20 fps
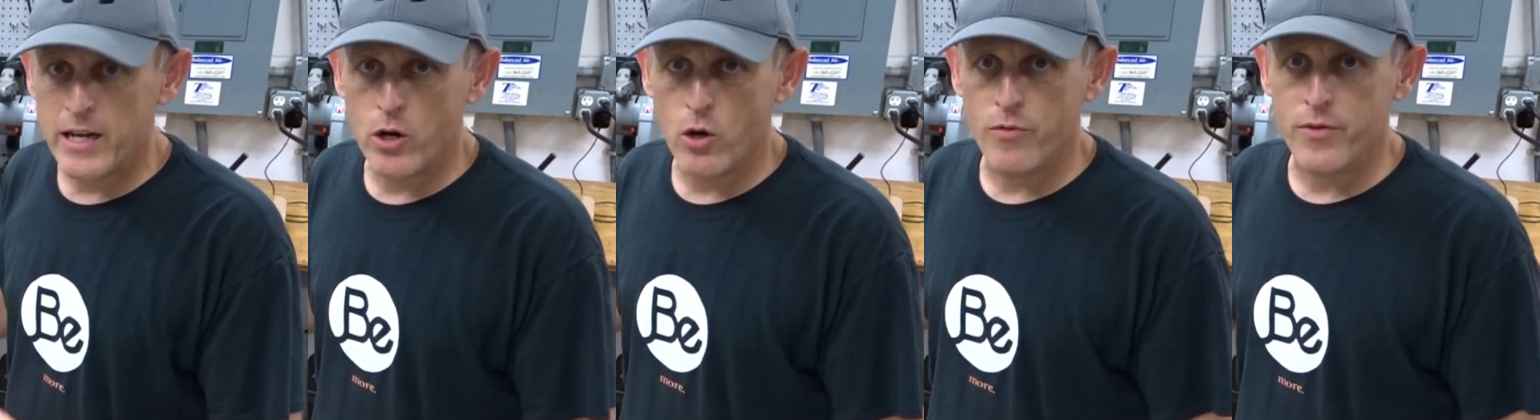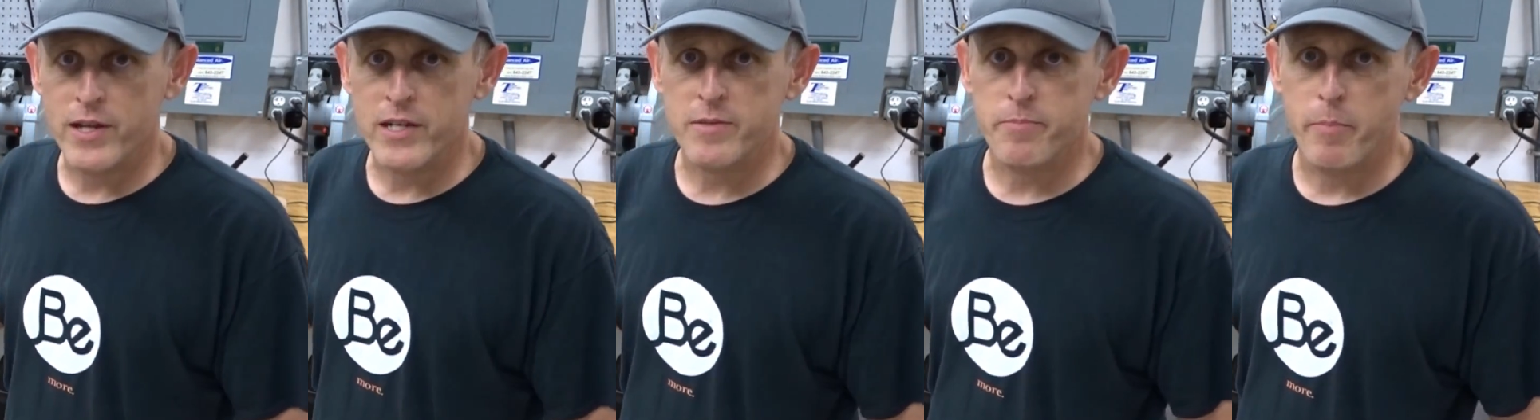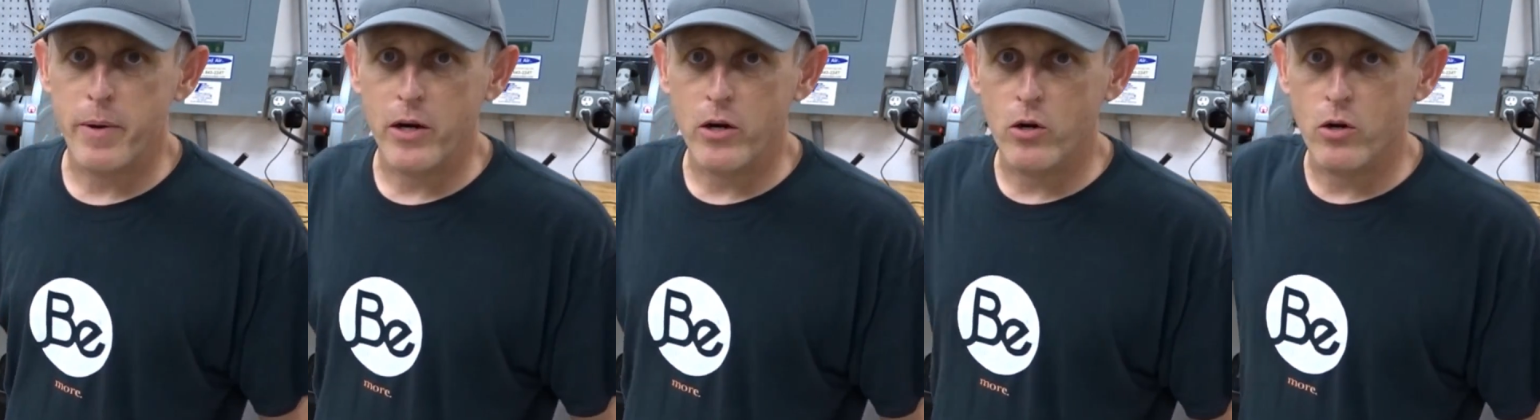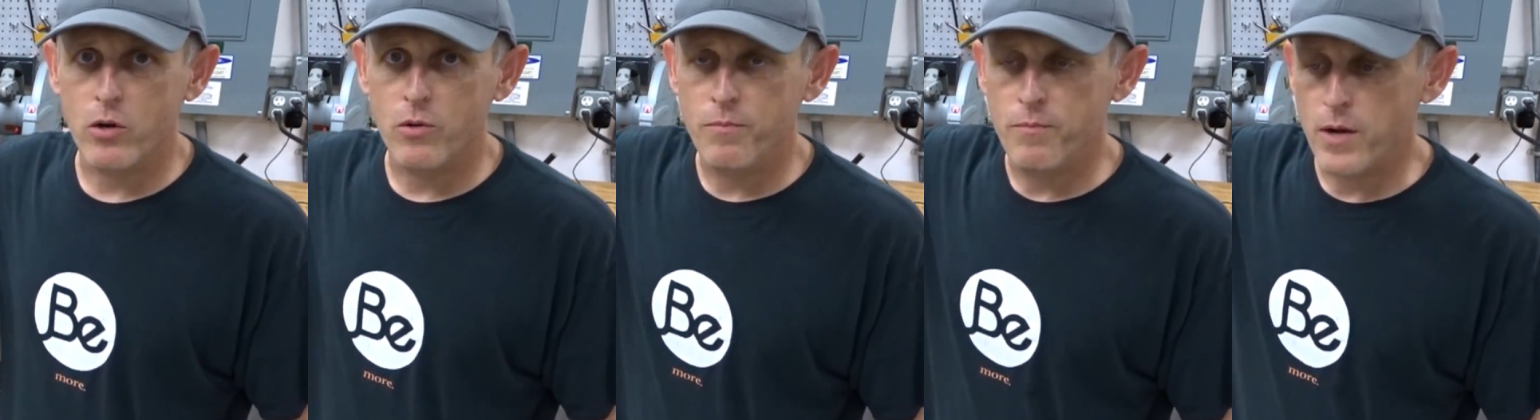on this
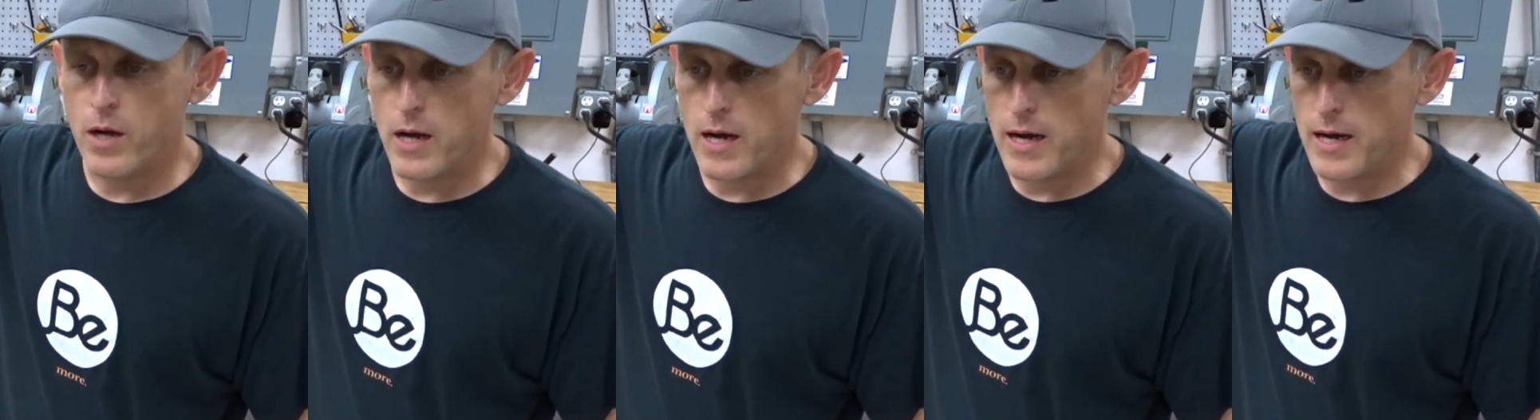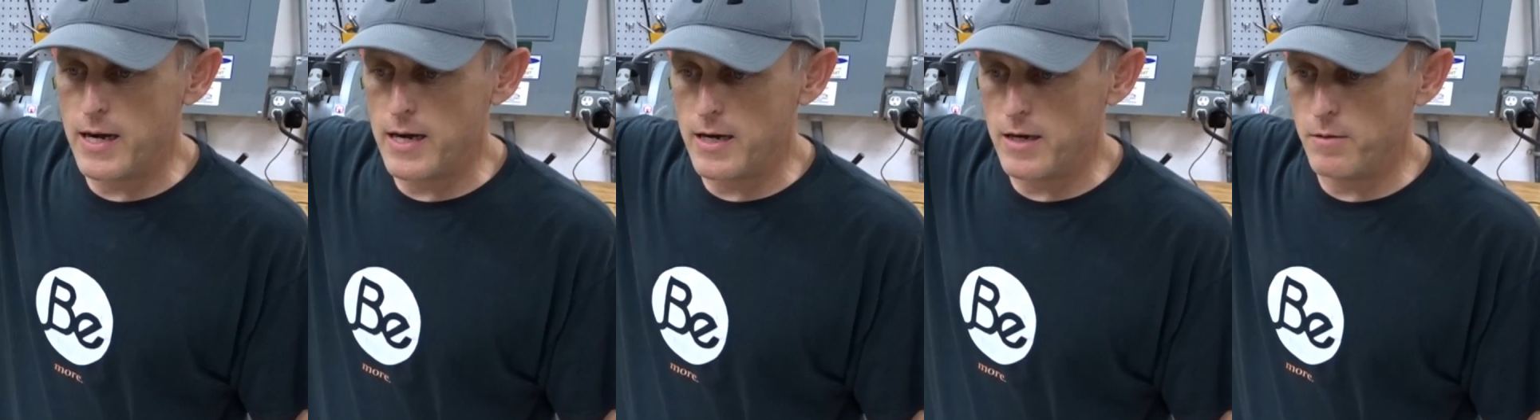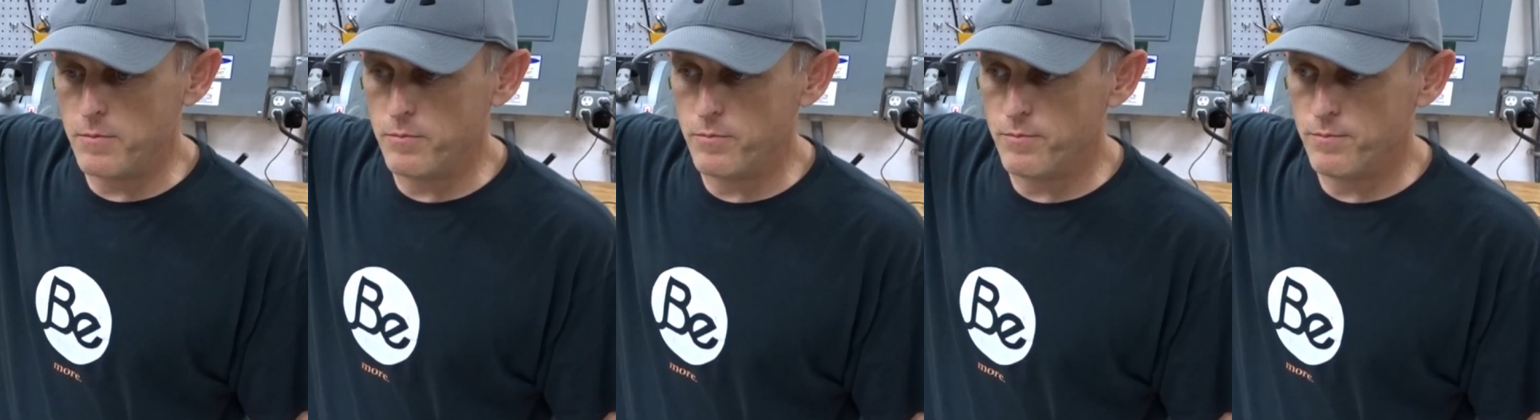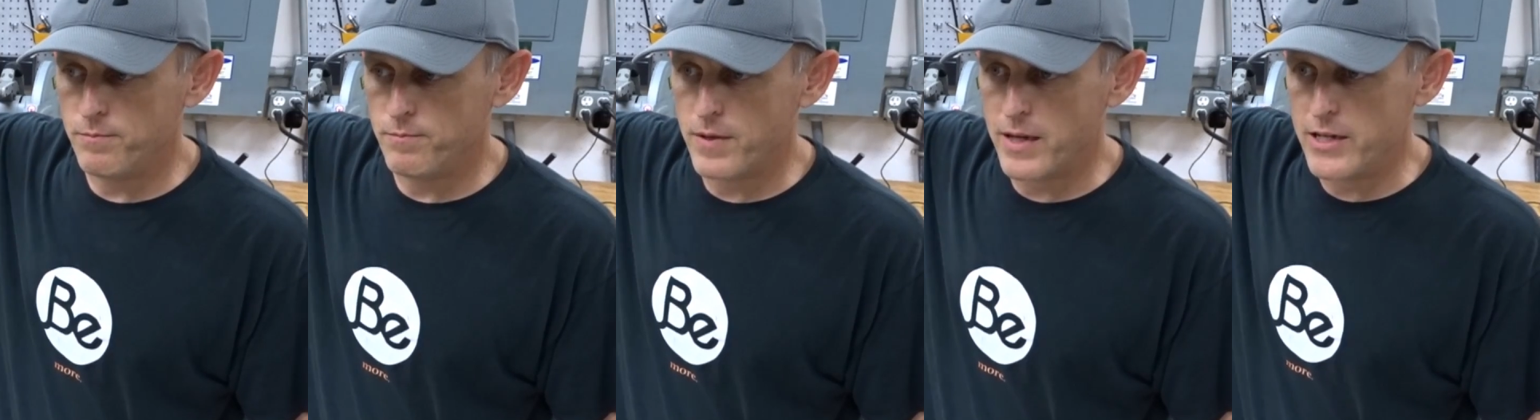barrel,
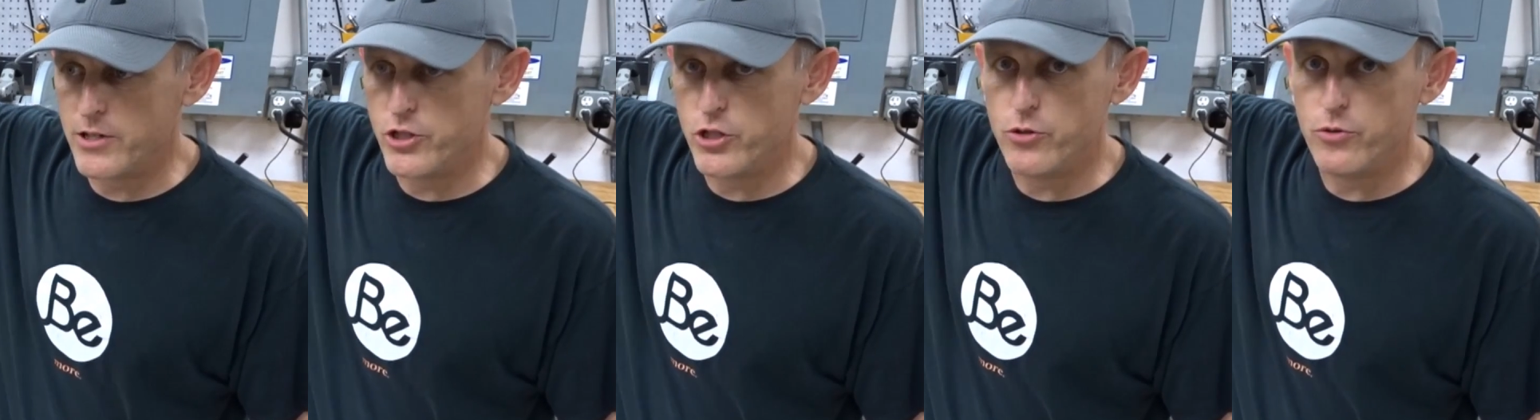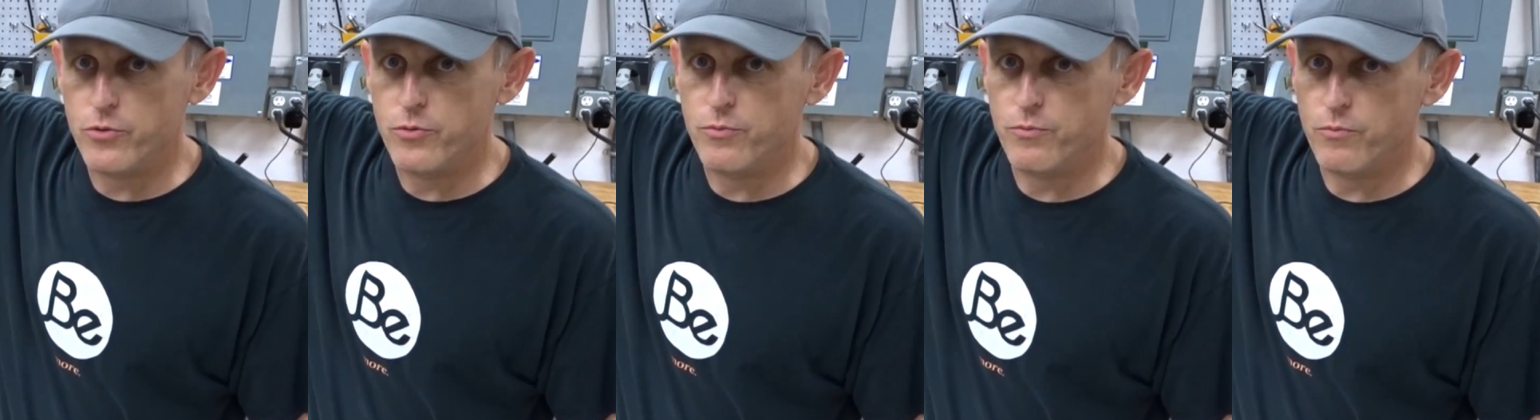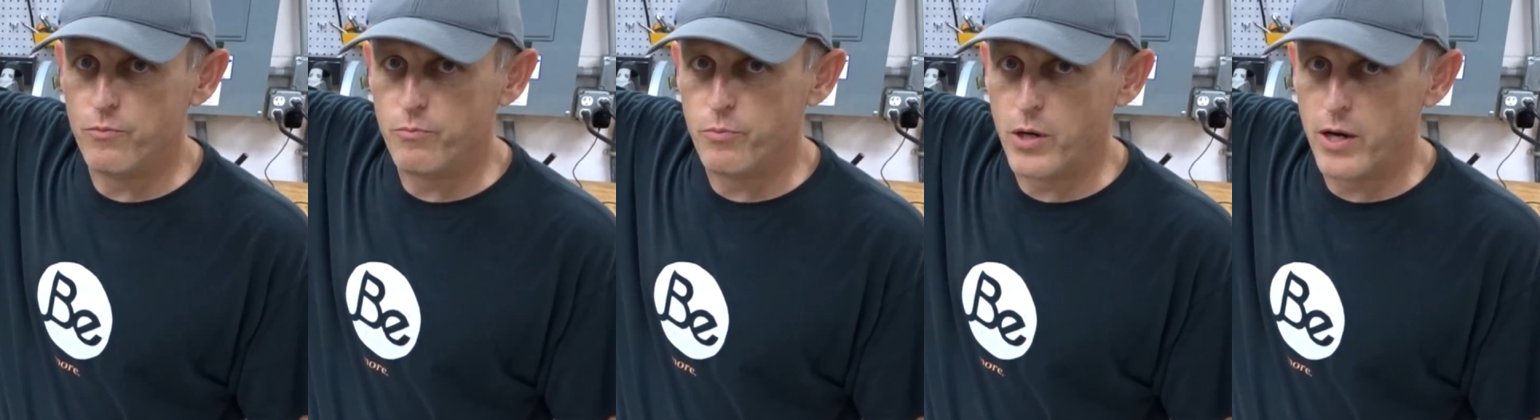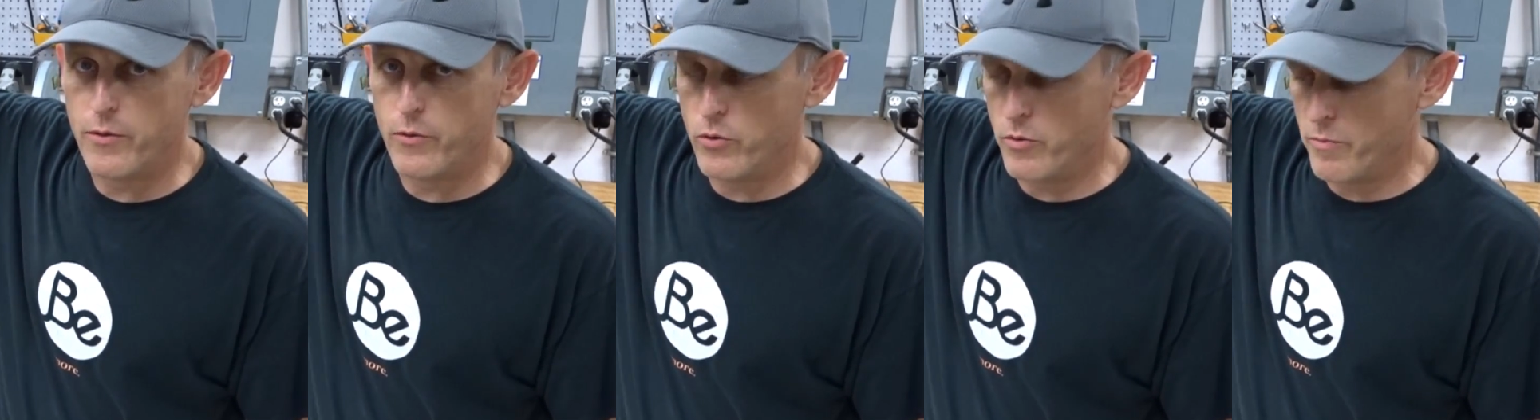as you probably